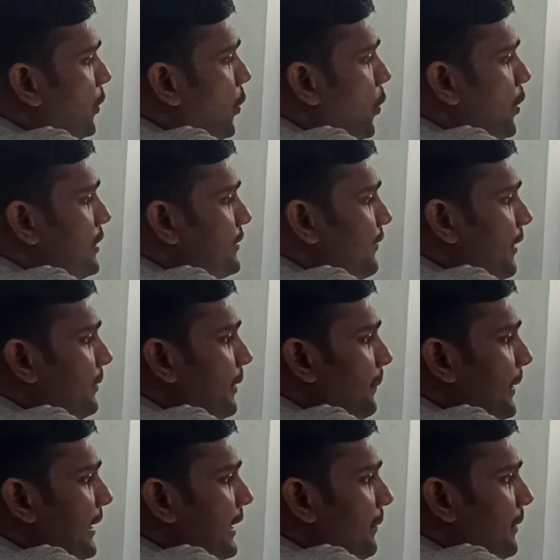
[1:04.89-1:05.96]
holes from the
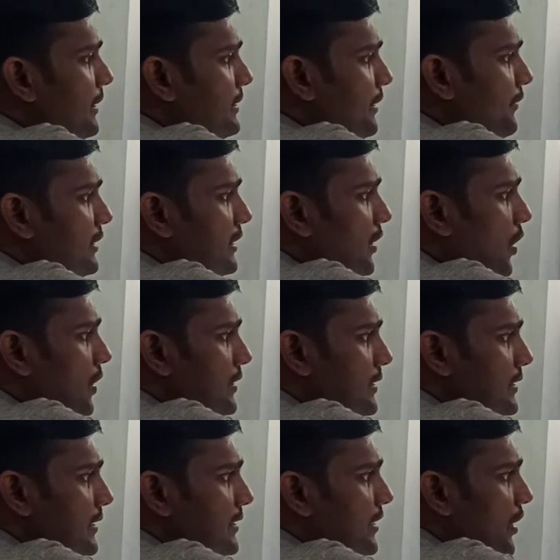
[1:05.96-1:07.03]
P-type region which
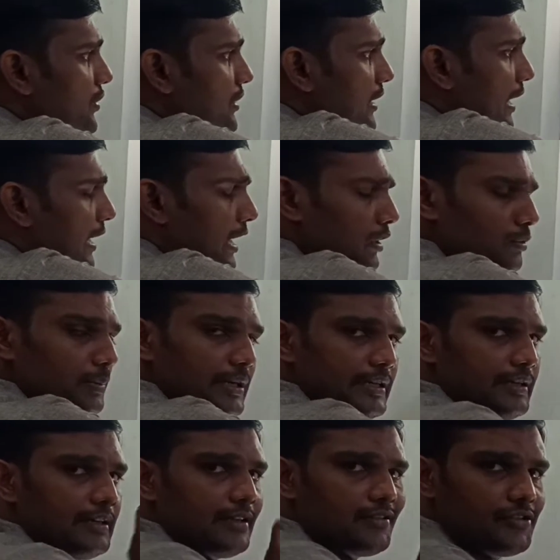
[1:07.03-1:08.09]
crosses the junction and
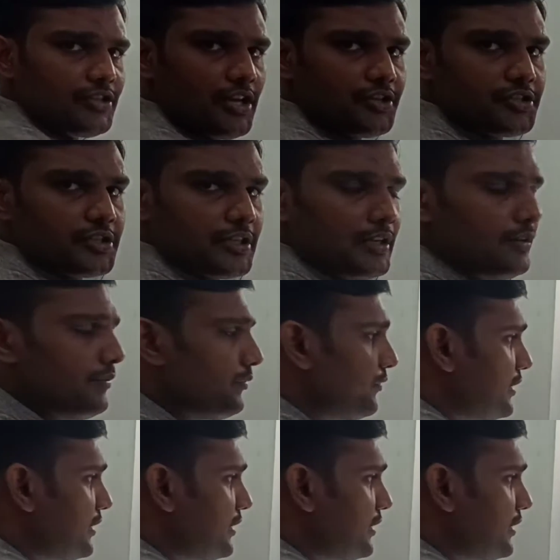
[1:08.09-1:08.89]
accumulate near the junction,